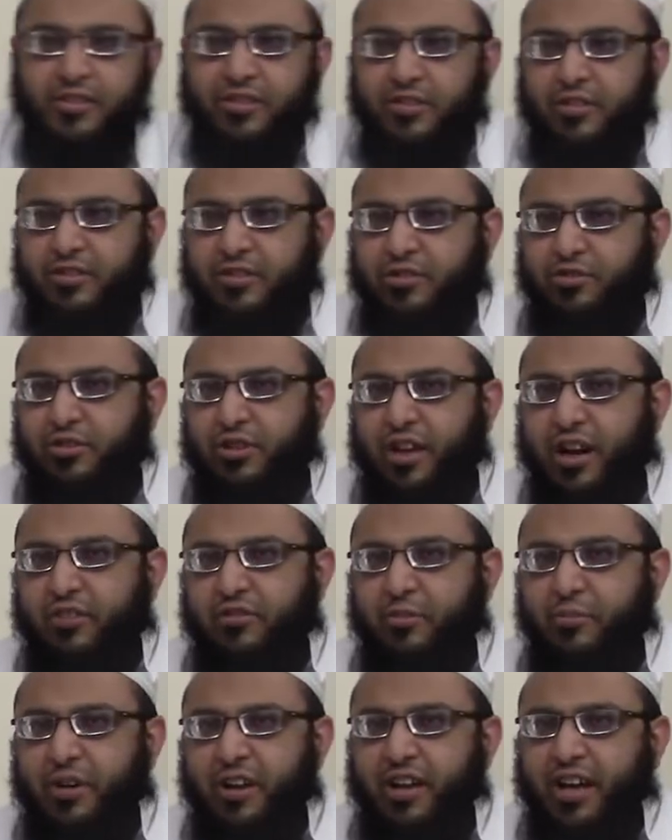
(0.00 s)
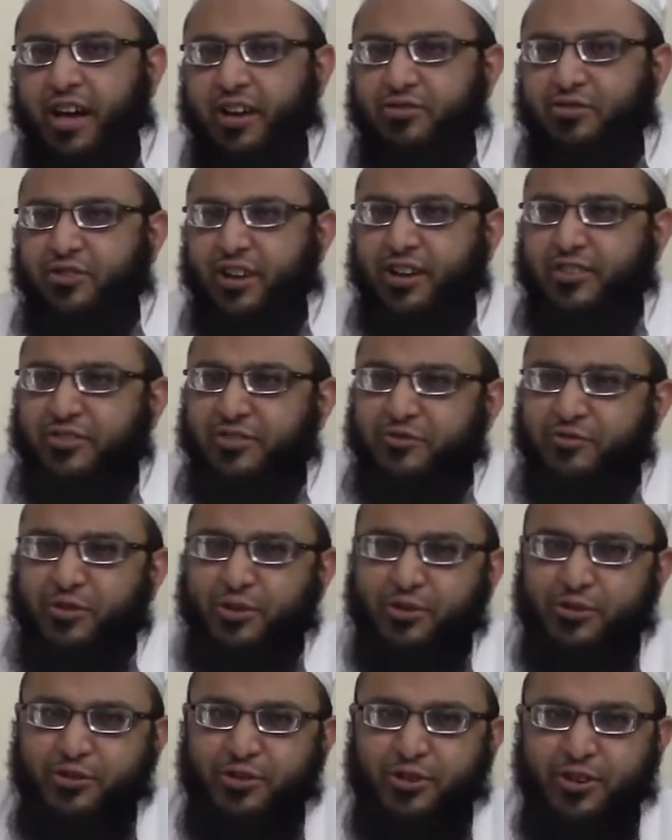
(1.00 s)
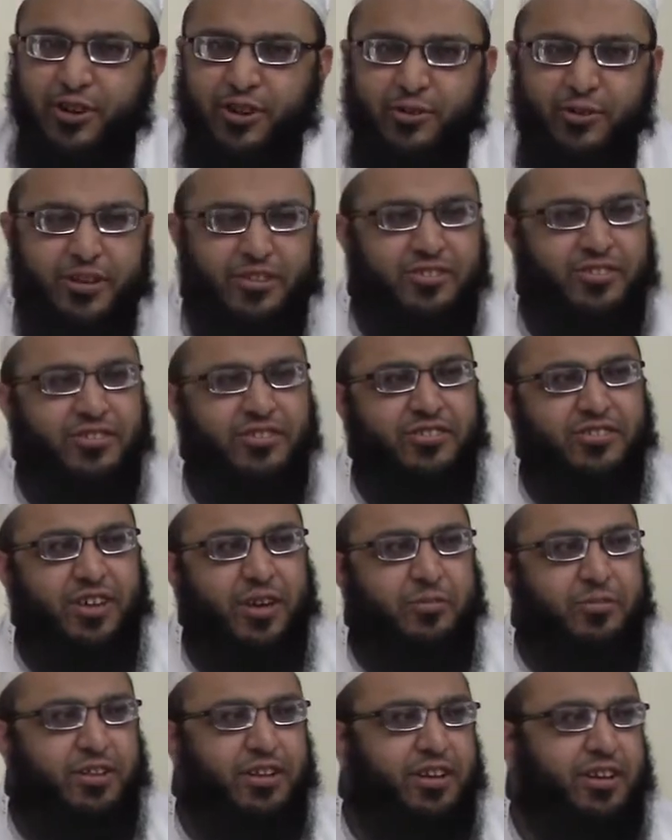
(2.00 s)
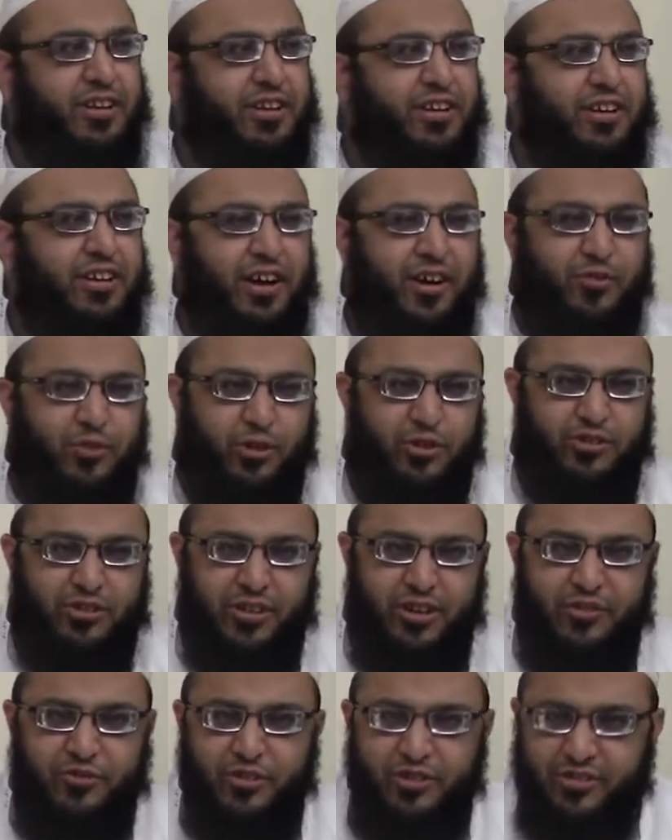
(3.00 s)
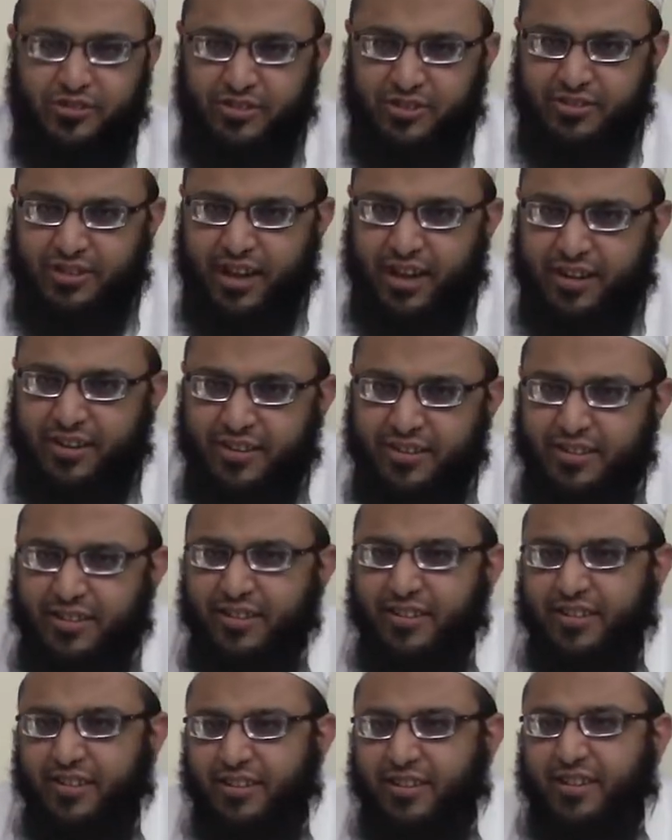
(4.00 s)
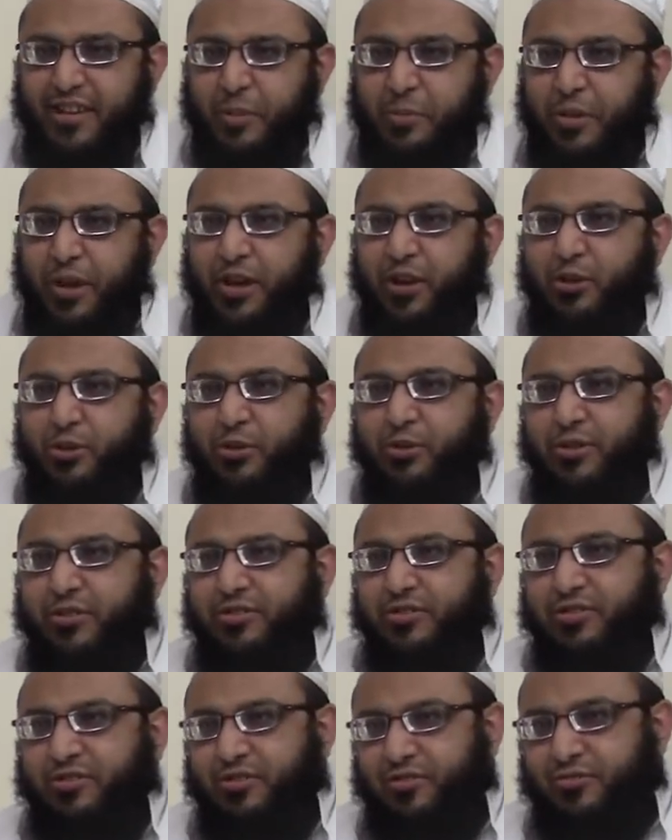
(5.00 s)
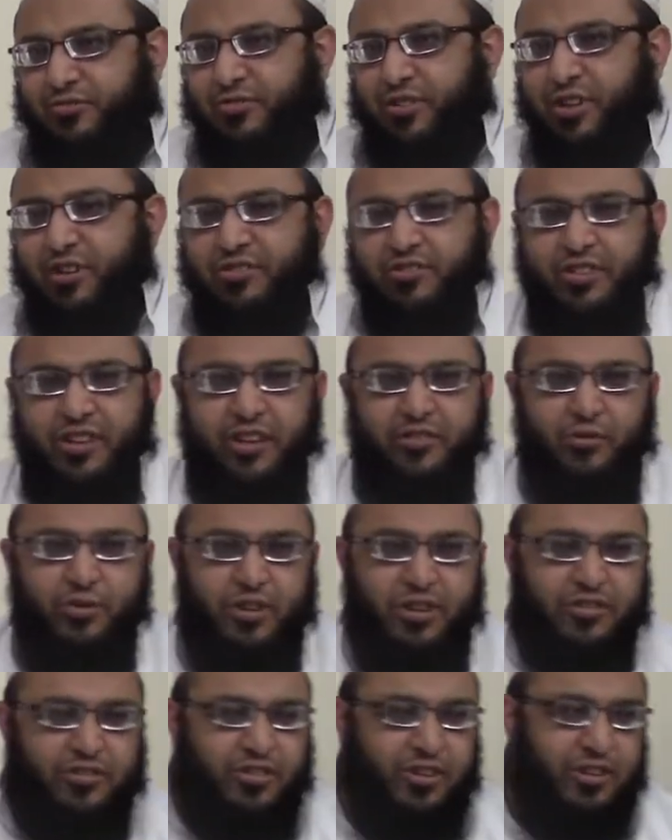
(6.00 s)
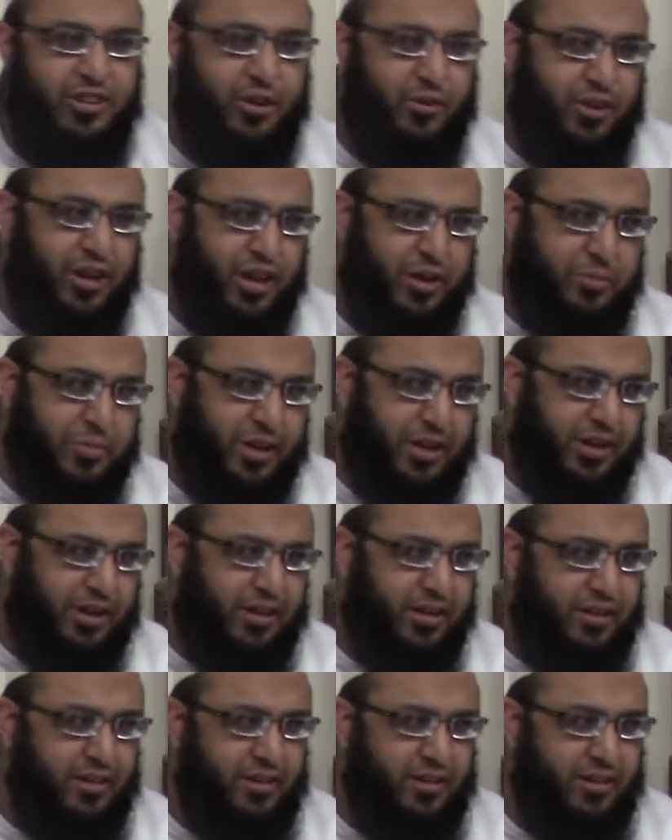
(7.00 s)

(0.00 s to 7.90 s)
just so that everybody has rights and feels good. Otherwise, it's the same thing. Of course, the difference is that they pay you. As far as slaves were concerned, they were not paid.